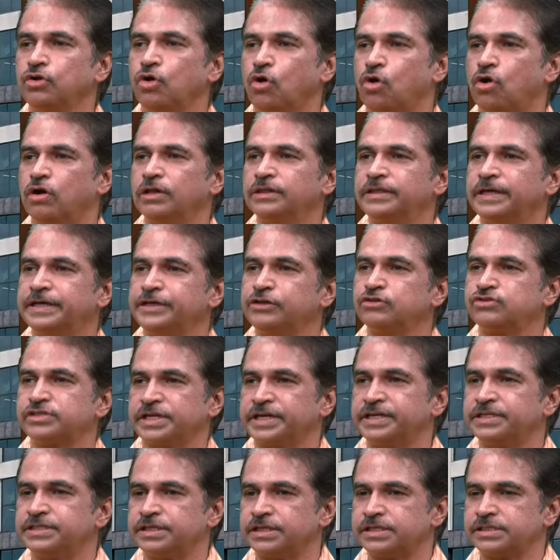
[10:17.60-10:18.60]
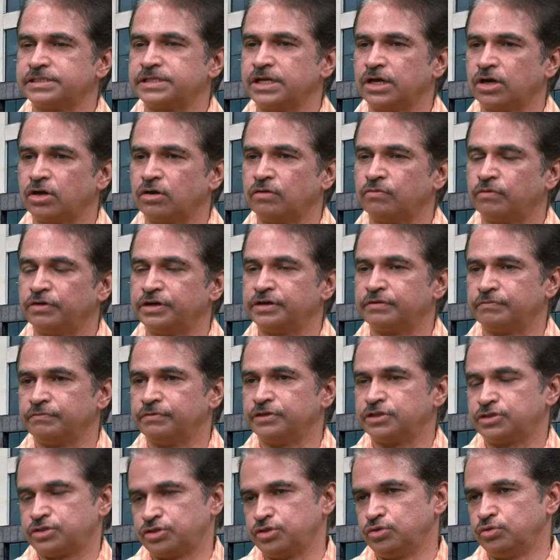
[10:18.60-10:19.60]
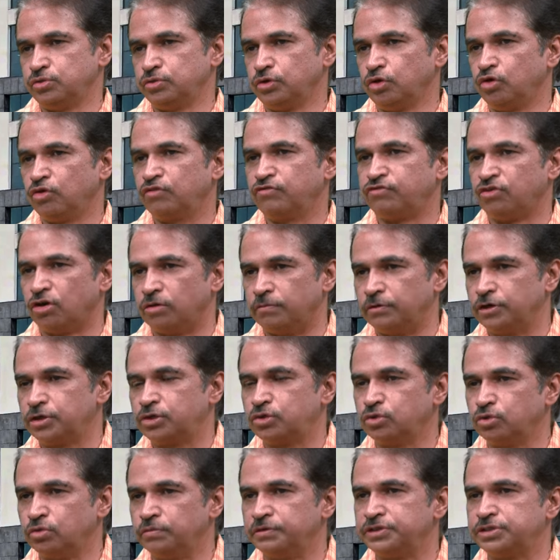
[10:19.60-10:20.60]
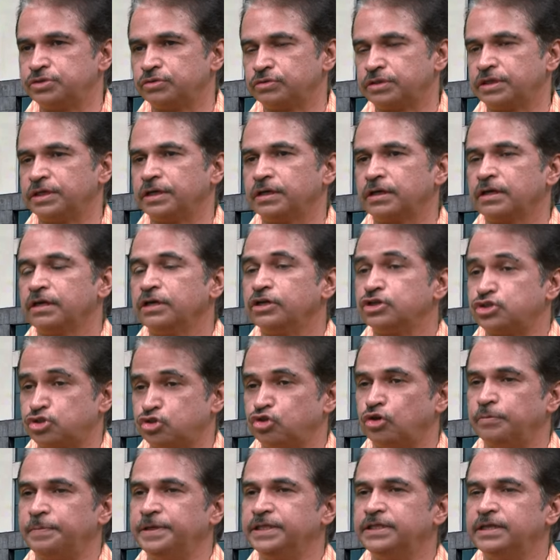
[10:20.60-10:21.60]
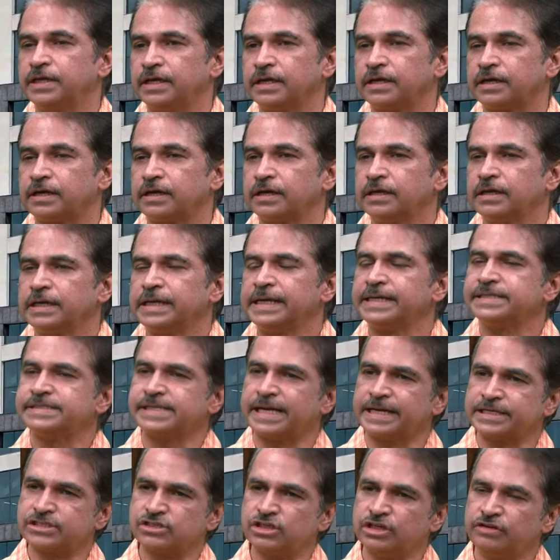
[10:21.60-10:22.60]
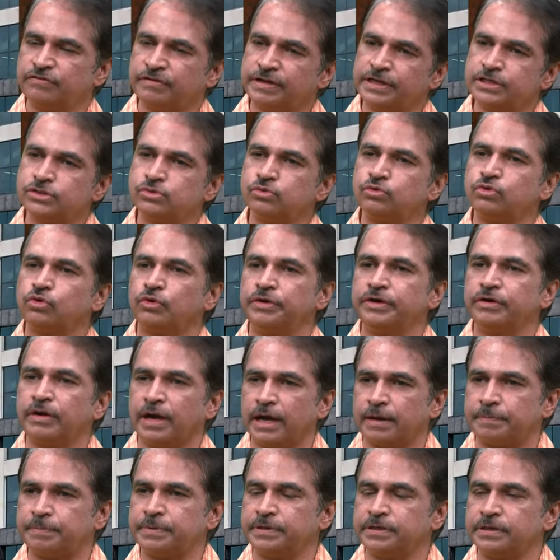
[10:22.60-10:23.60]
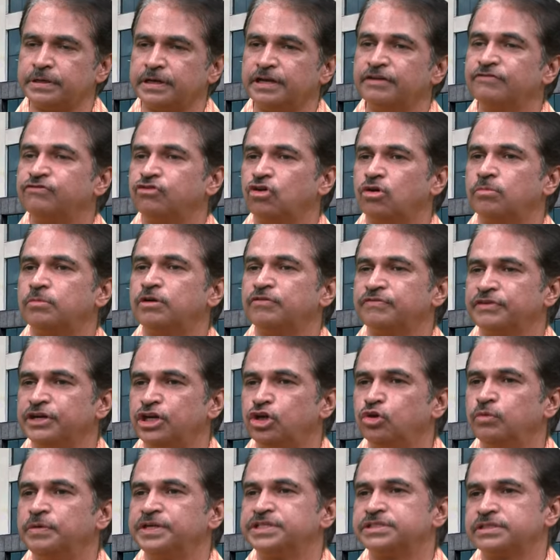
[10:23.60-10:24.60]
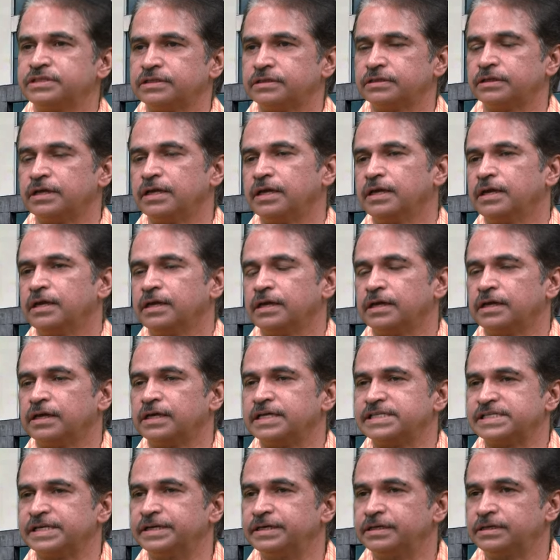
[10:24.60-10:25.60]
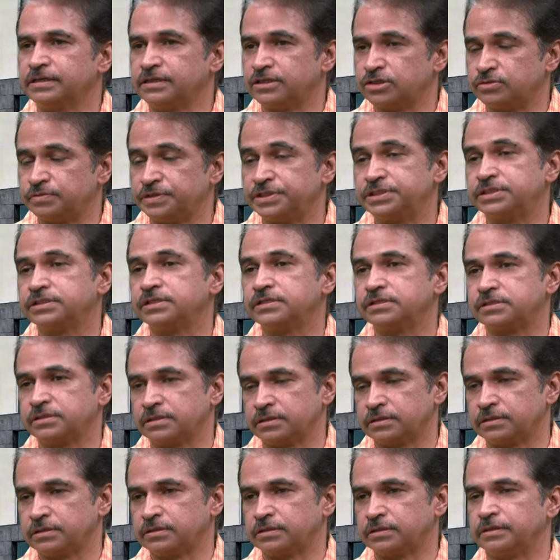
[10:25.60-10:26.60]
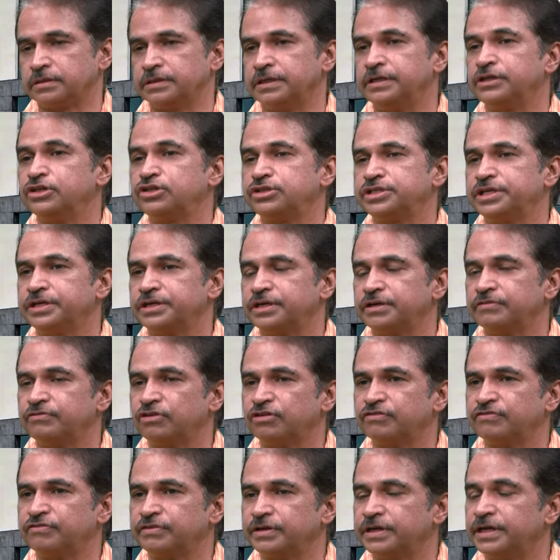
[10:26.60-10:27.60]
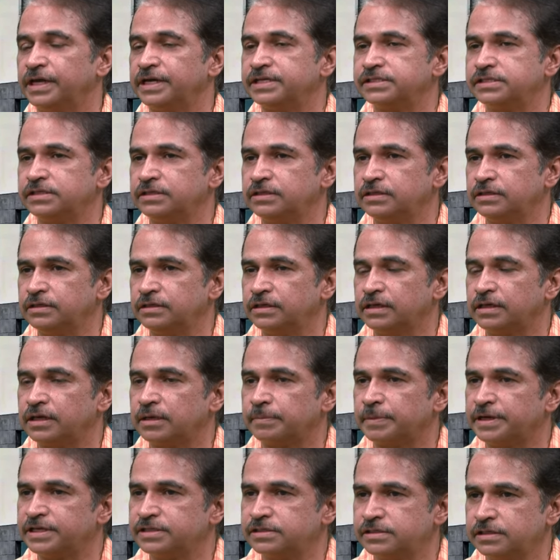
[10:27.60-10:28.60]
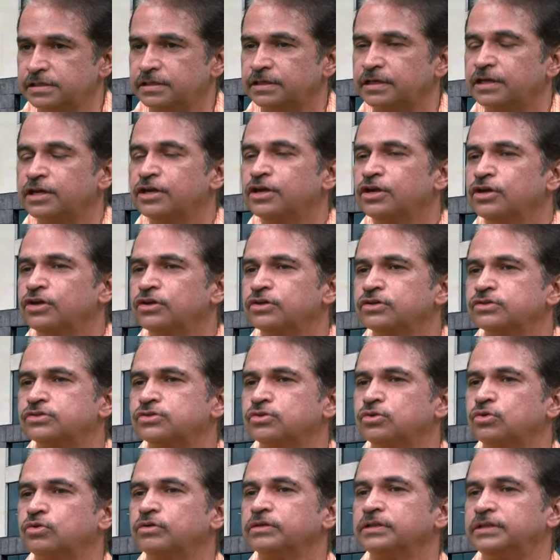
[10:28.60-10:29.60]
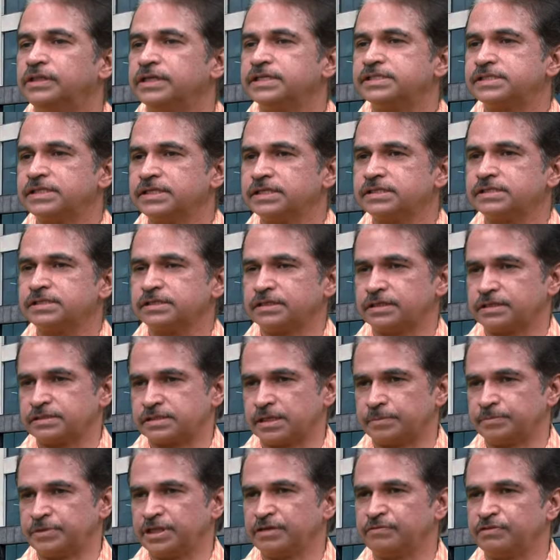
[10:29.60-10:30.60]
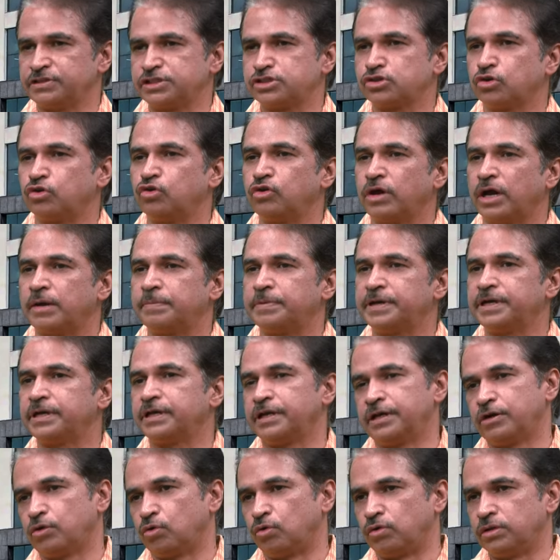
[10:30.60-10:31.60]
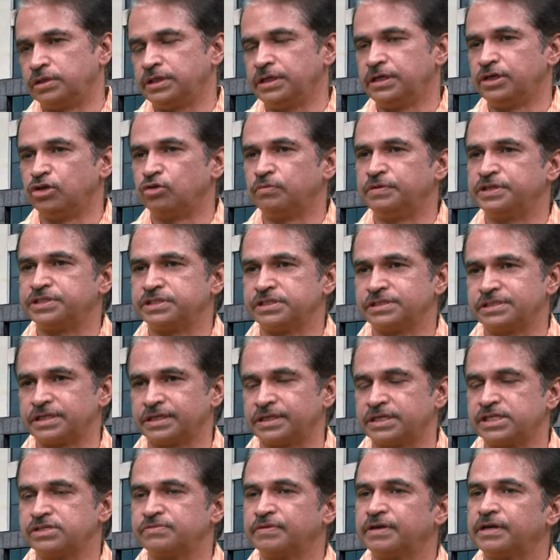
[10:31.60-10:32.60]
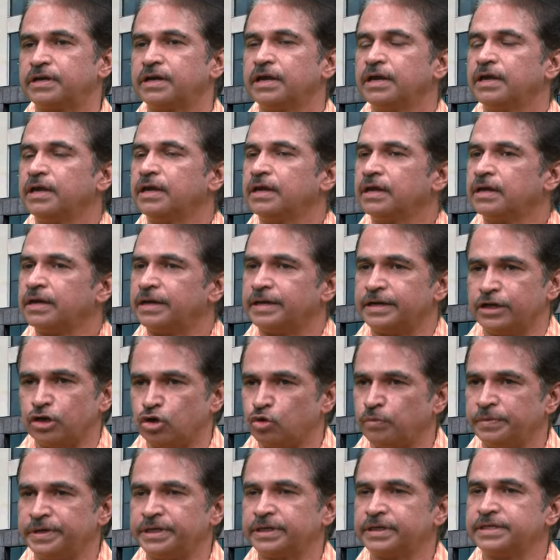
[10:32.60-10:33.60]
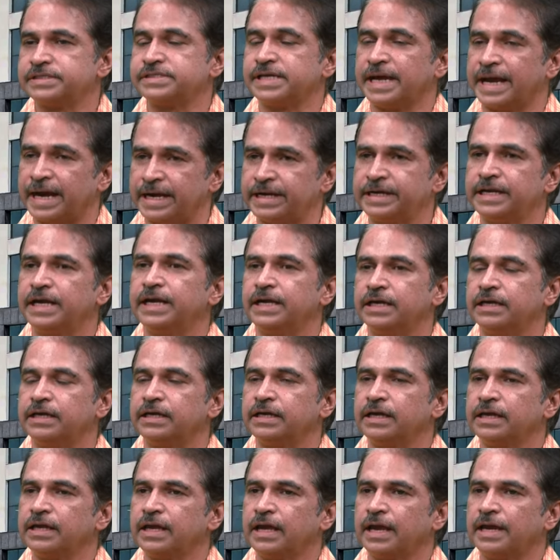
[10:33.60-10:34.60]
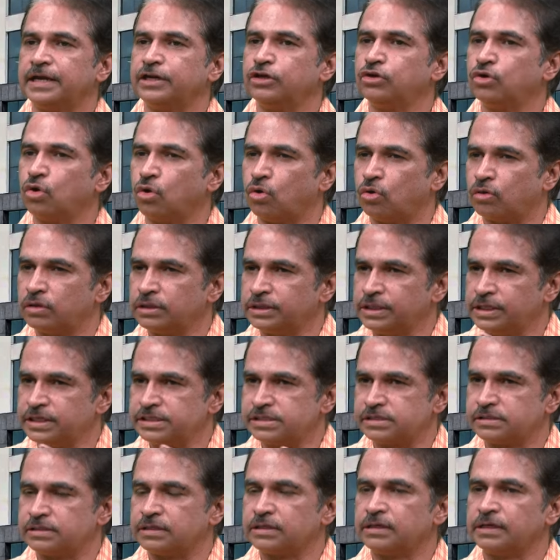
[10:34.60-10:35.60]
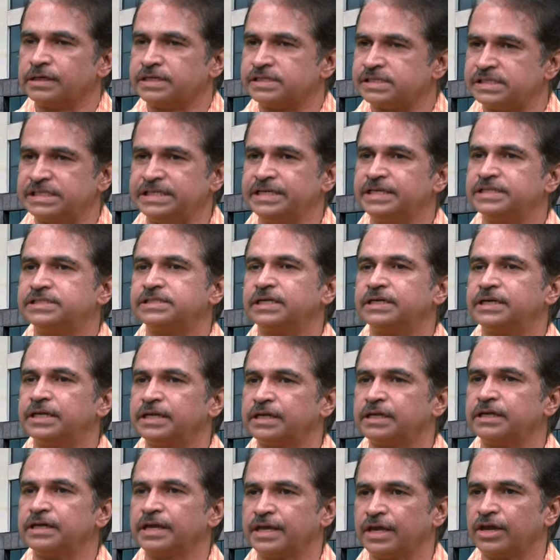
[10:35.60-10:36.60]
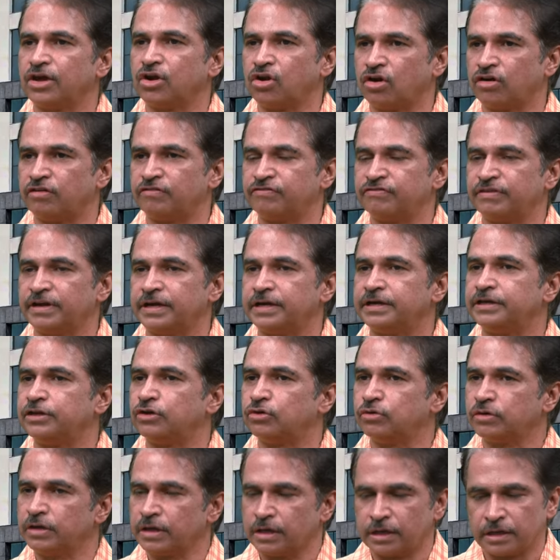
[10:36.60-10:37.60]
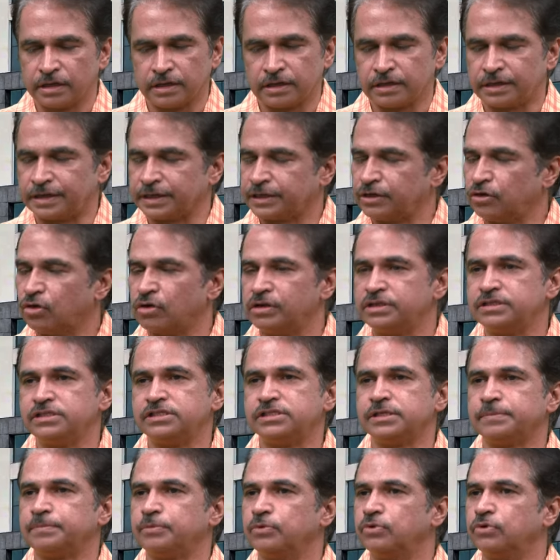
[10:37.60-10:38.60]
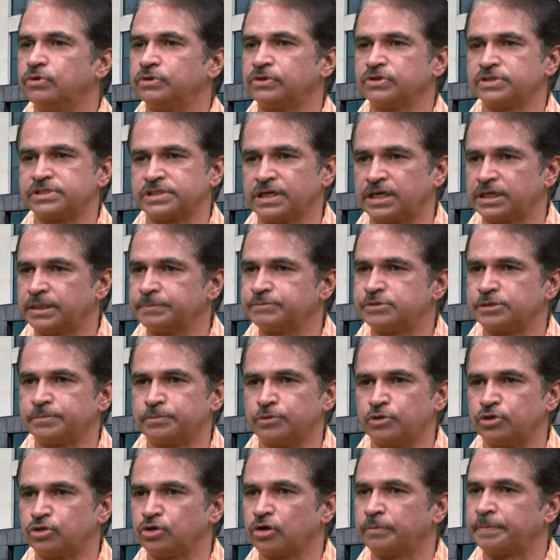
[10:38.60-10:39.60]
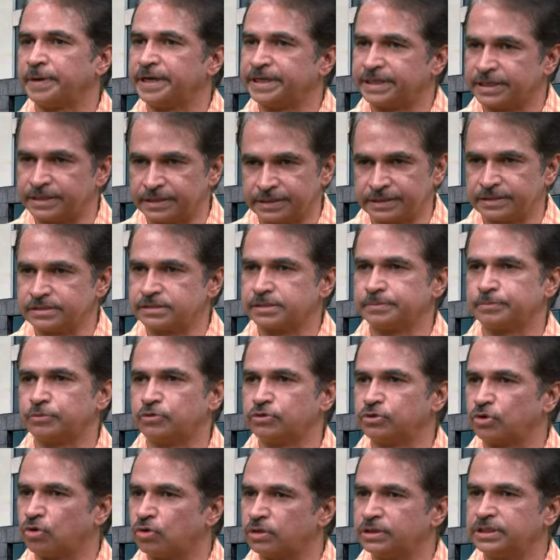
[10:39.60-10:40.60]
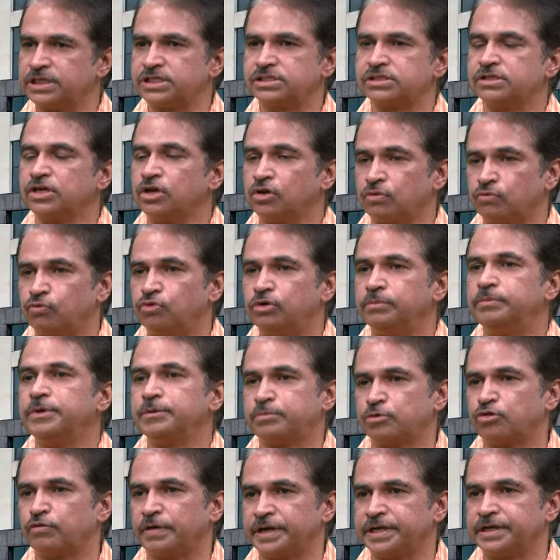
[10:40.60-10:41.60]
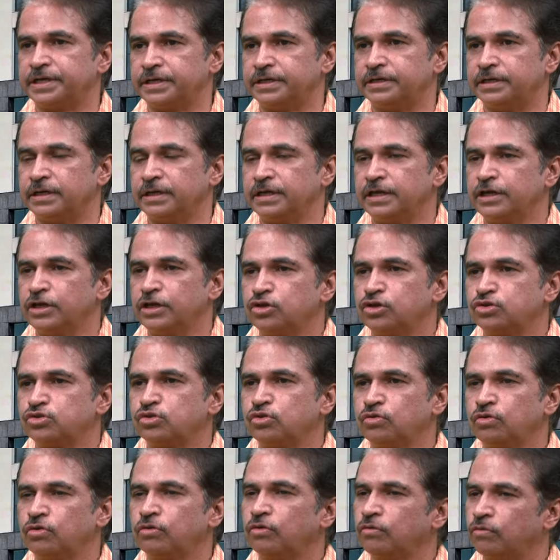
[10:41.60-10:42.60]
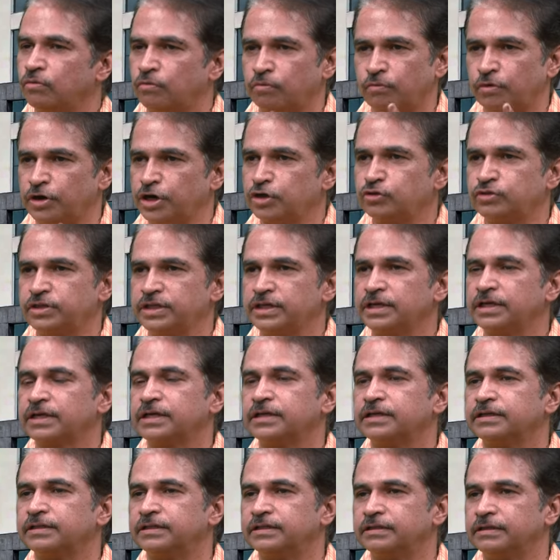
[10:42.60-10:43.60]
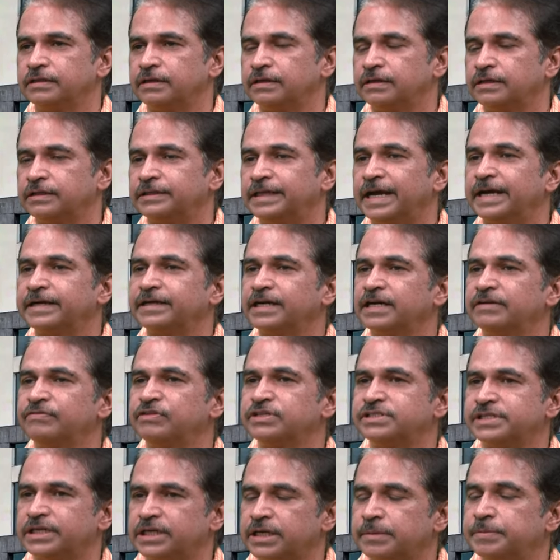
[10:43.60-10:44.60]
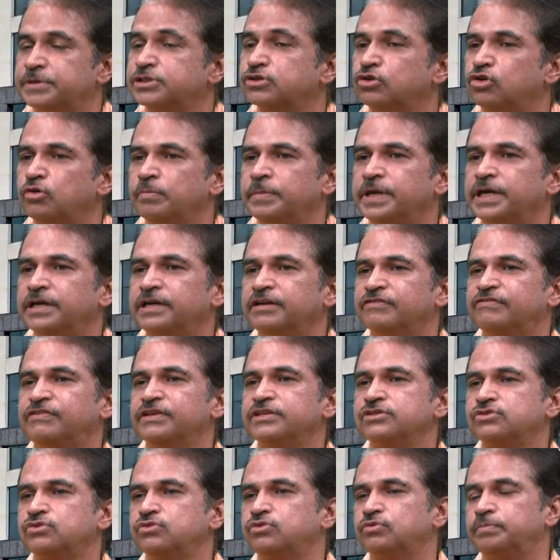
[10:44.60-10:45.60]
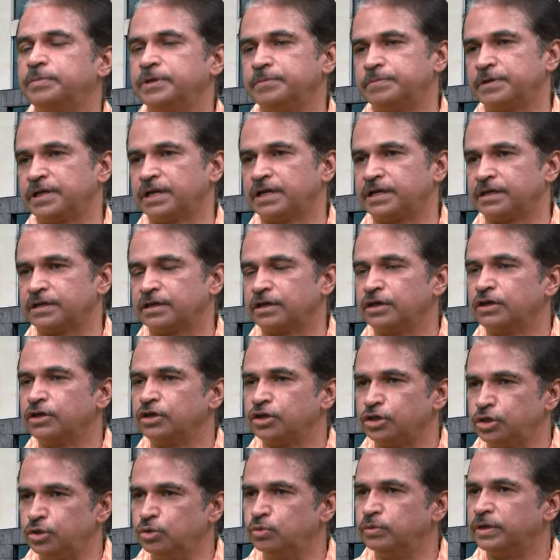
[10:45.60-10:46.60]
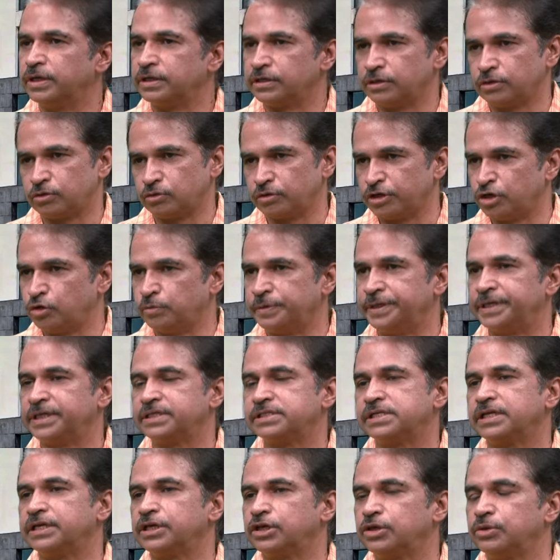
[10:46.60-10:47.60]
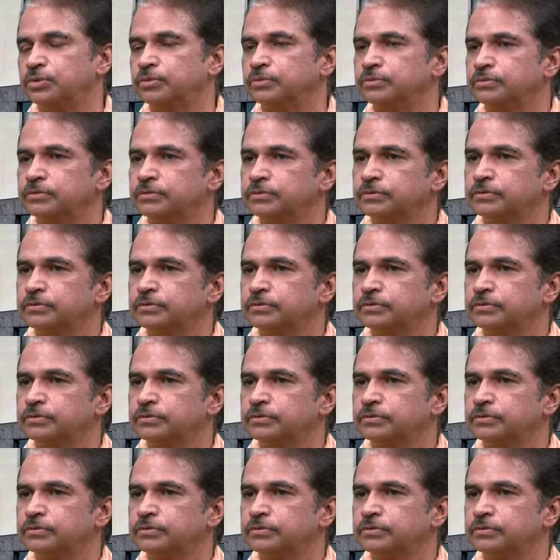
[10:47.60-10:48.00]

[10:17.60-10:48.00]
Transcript: know, all that you said just now, what which you look forward to, which you think should be there, is actually very soon going to happen in form of innovation centers, which is initiative of AICT and MIC. So this is something which is going to happen in all the innovation centers where an innovator is handheld, and you know, all these his needs are taken care of, and you know, technology support or startup support or patenting support, all this would be provided. So what do you think that kind of a setup is going to make difference to people like you and, you know, innovators like you?